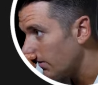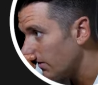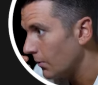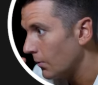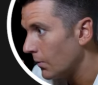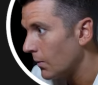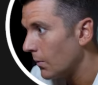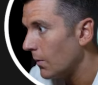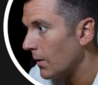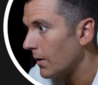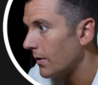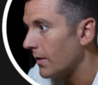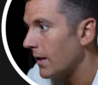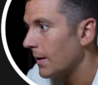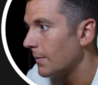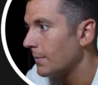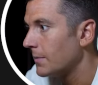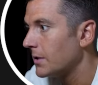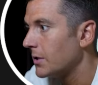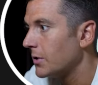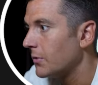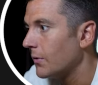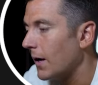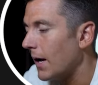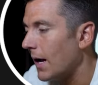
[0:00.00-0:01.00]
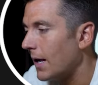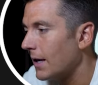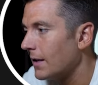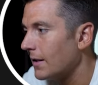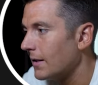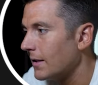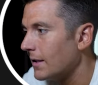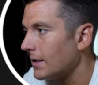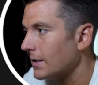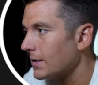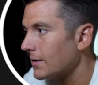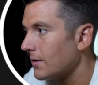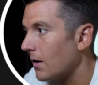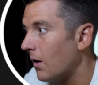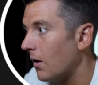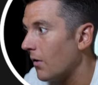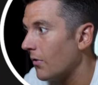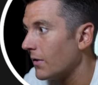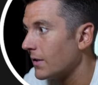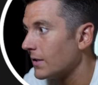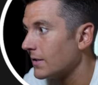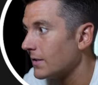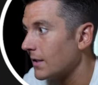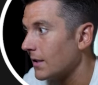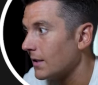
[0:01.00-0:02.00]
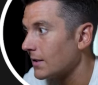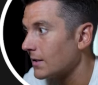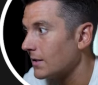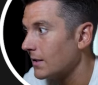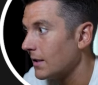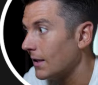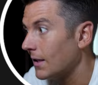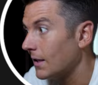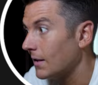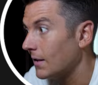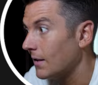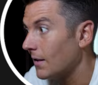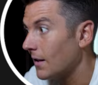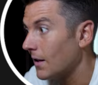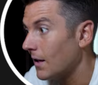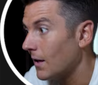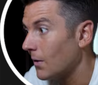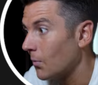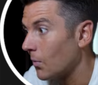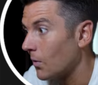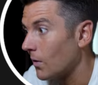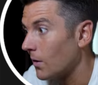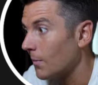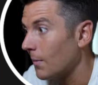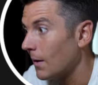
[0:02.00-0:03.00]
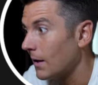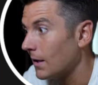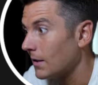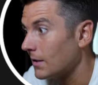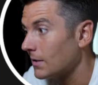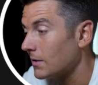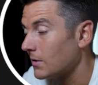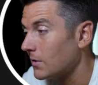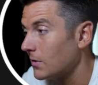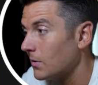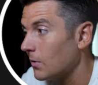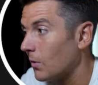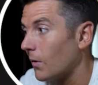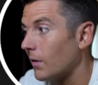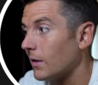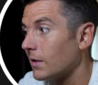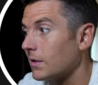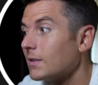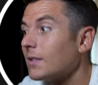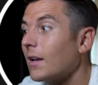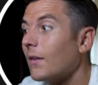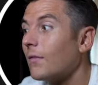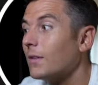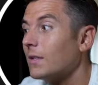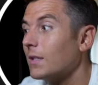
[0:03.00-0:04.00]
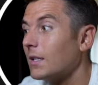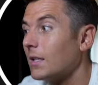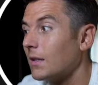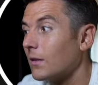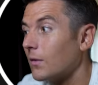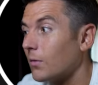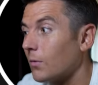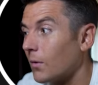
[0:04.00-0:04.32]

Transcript: And we want them to edit this on the 16th. And we're going to make this due on the 17th.